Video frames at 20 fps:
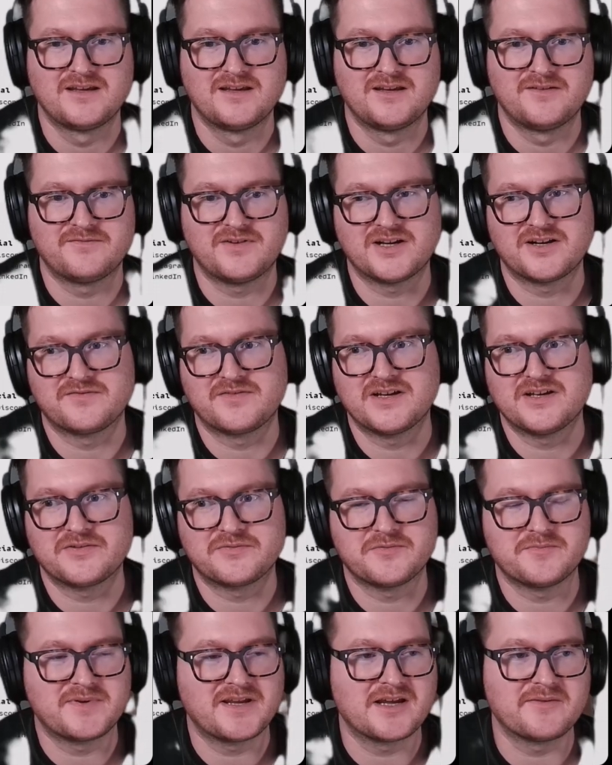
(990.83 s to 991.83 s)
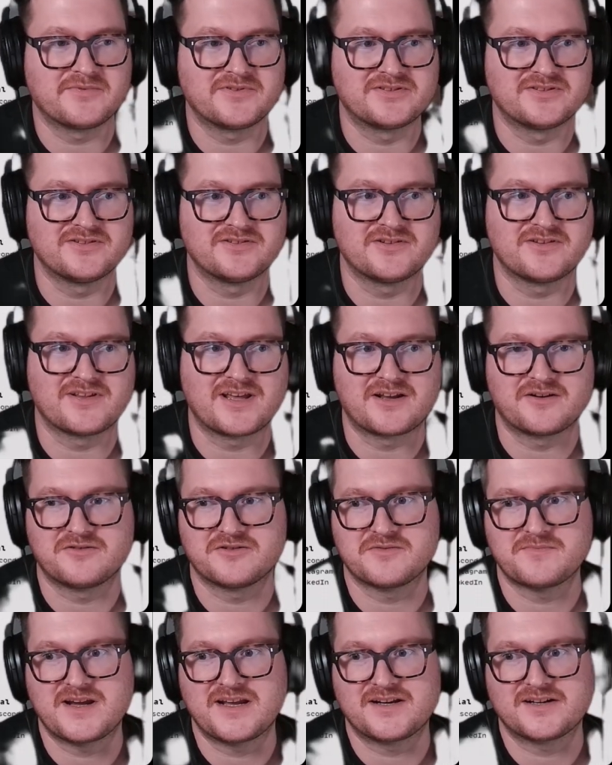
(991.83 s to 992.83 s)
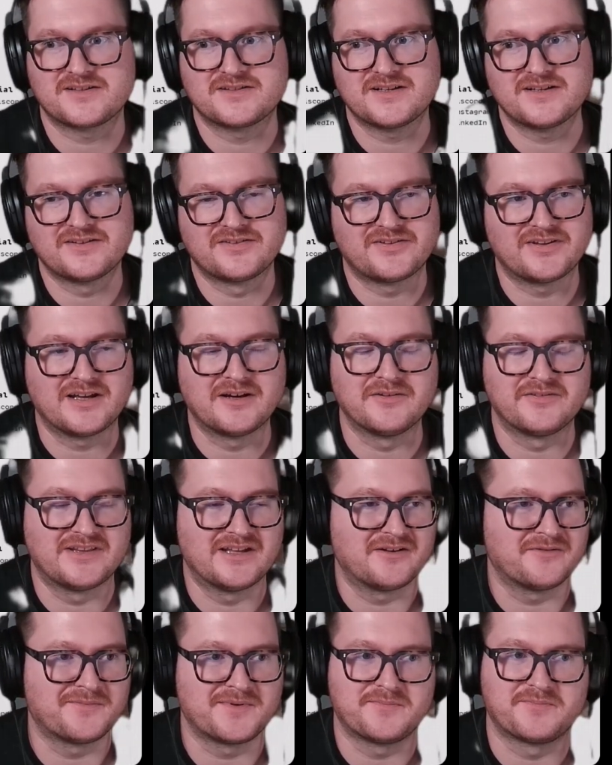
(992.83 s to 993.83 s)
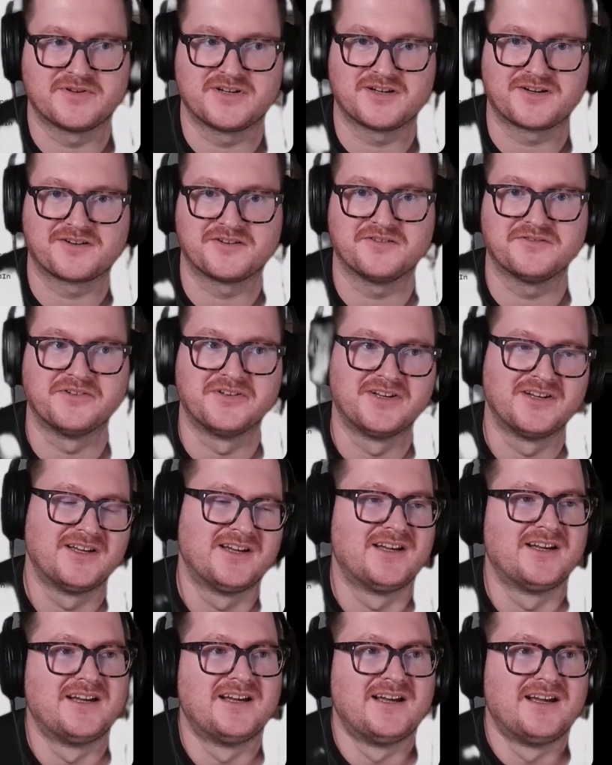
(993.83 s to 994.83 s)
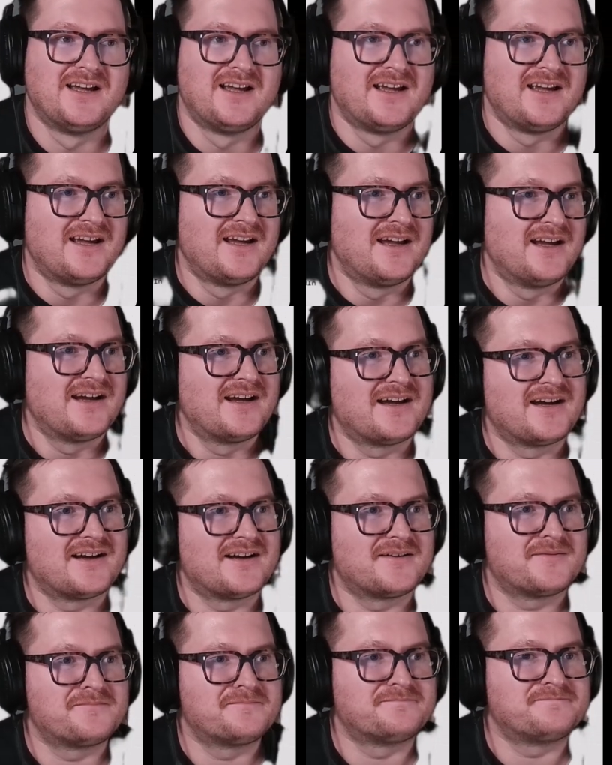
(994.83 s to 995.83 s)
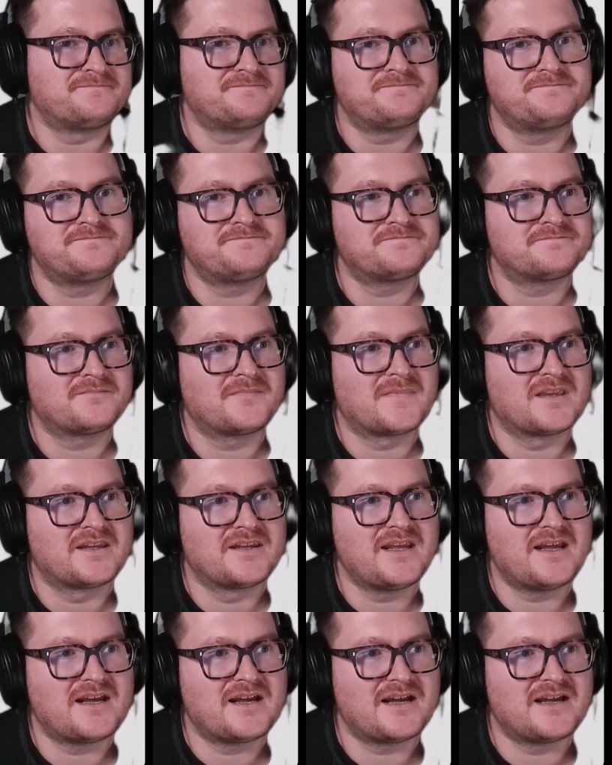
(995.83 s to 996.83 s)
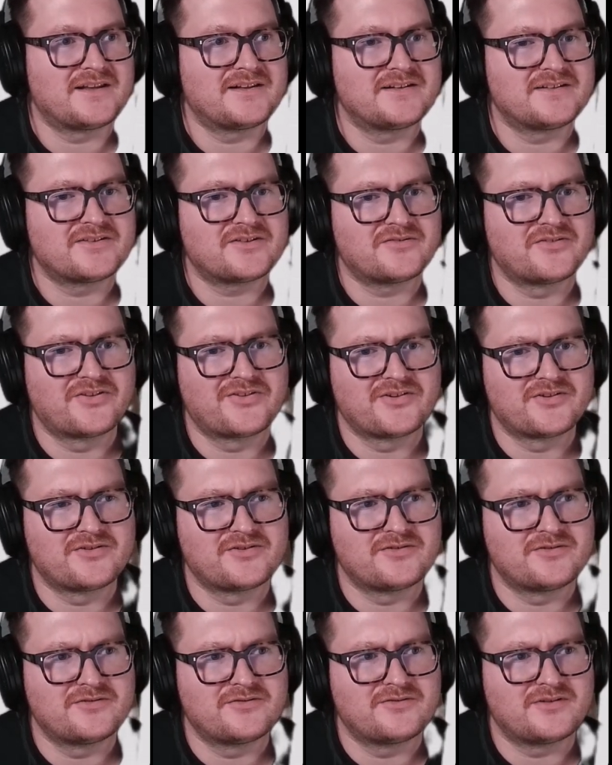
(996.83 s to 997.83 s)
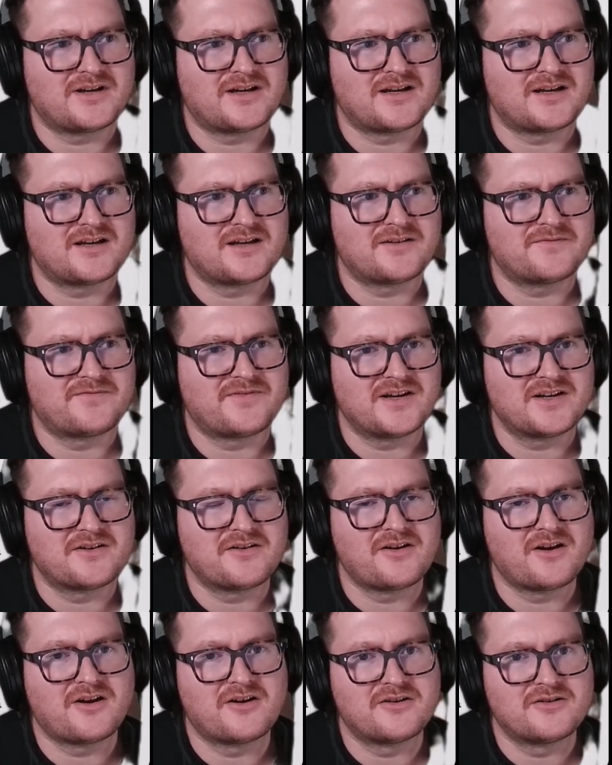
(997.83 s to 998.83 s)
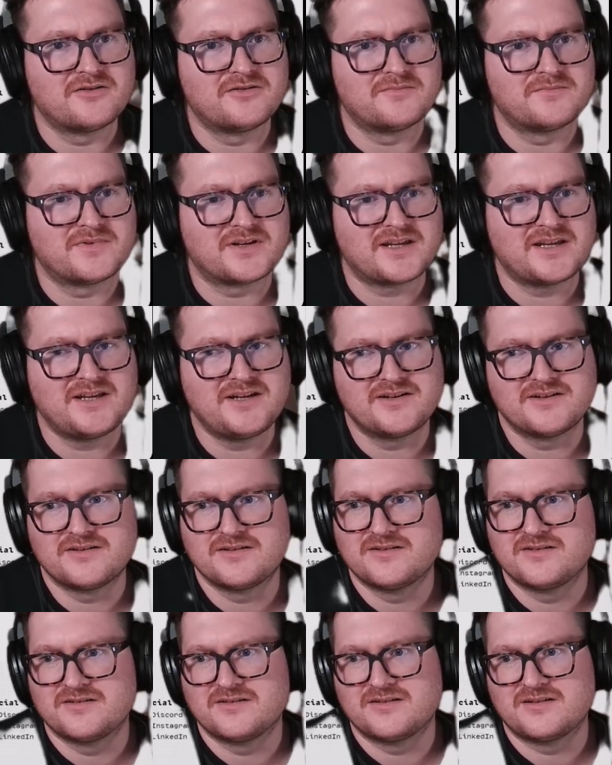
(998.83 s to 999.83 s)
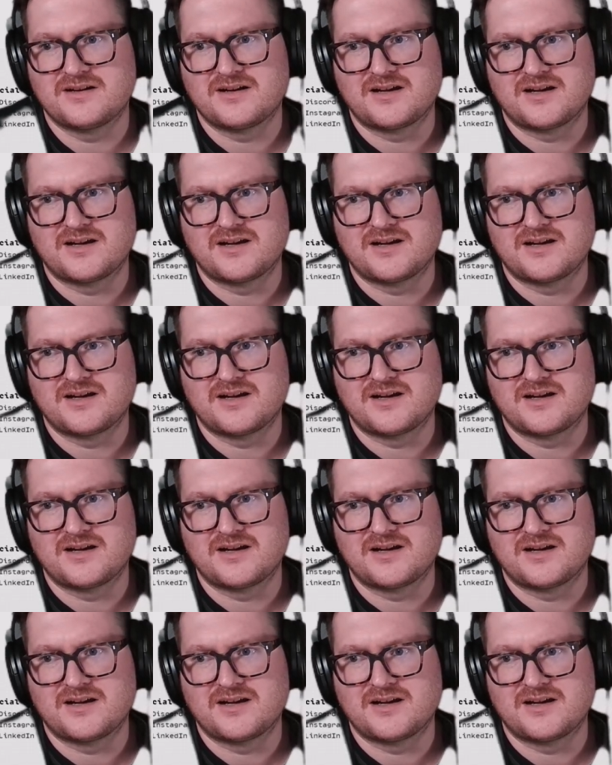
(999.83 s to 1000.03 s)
PhytoFiles will be able to do that automatically, so that'll be pretty cool. Yeah, and also Phyto Home here.